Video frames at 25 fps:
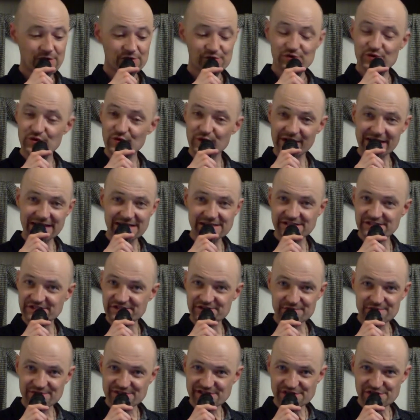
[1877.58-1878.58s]
doing as she
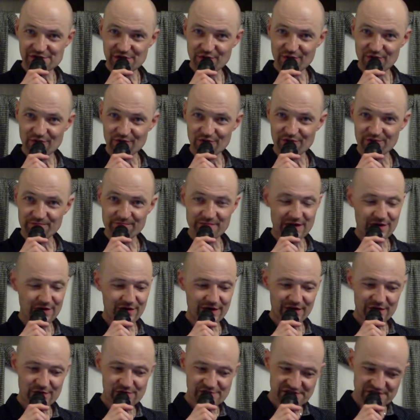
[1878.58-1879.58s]
was told,
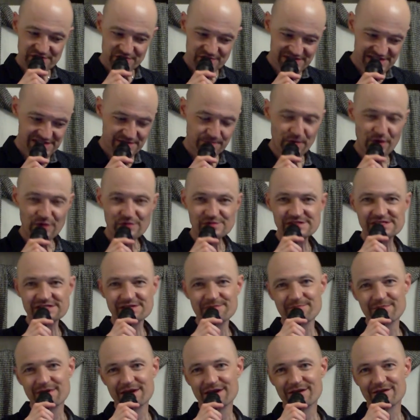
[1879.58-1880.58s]
marrying who she was supposed to
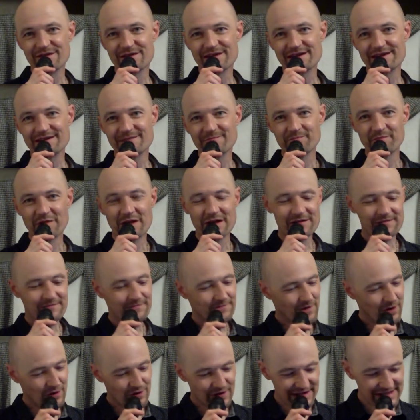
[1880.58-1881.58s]
marry,
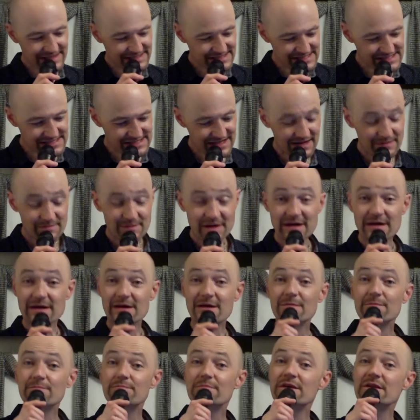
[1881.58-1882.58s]
falling in step,
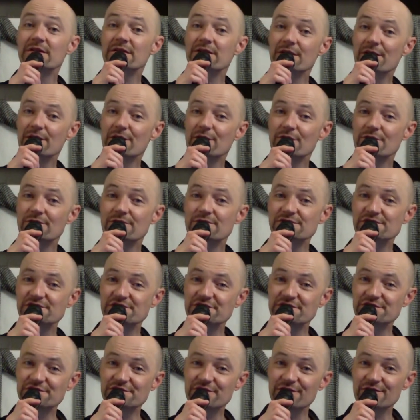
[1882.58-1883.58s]
but no,
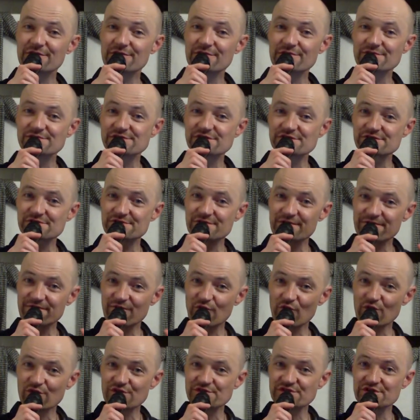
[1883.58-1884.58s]
she chose to
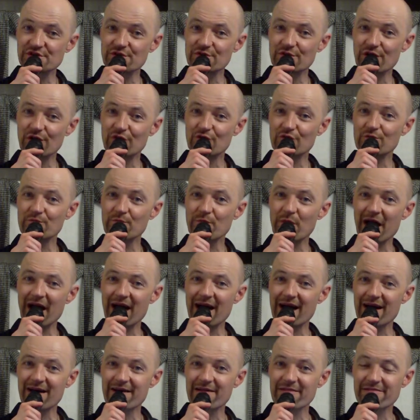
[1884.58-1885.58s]
forge her own
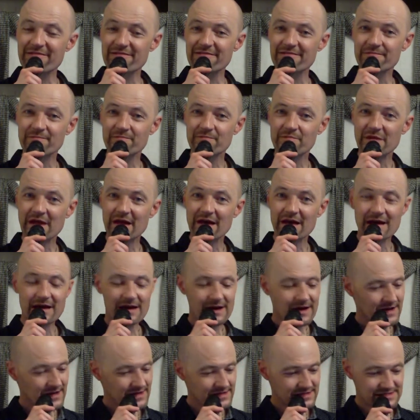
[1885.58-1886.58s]
path,
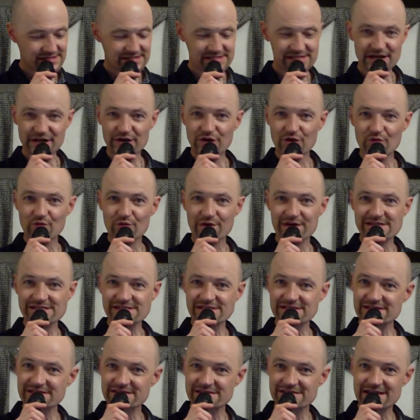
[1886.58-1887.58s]
take a
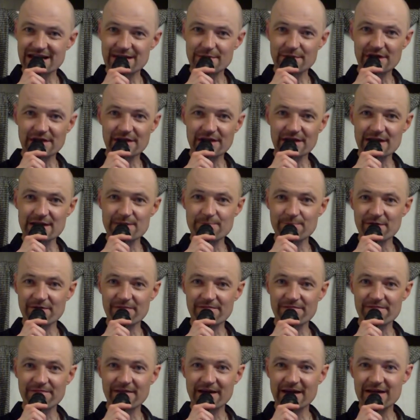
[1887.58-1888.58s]
risk, take a leap of
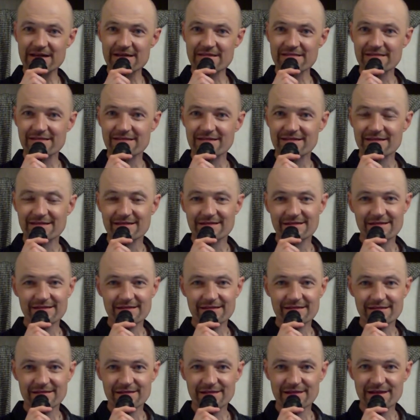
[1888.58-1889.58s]
faith,
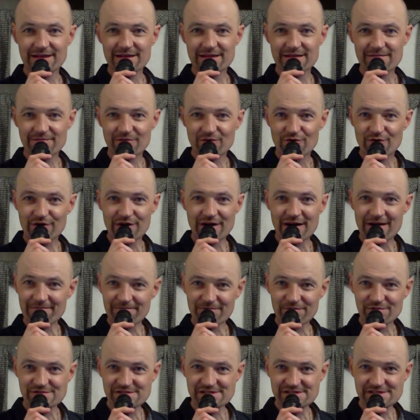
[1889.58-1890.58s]
leave her
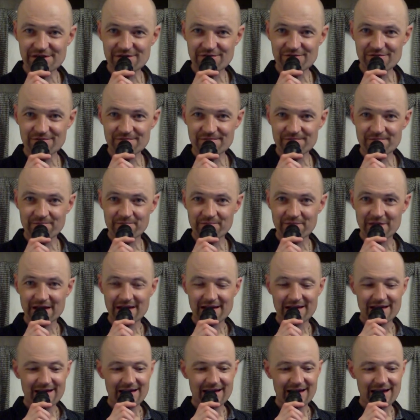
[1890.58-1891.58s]
comfort zone,
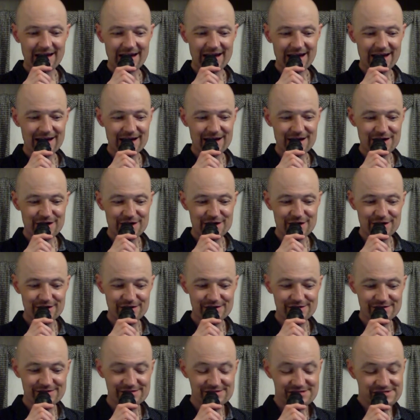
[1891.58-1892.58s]

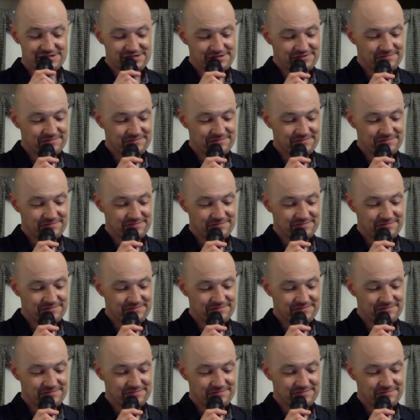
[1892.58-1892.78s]
and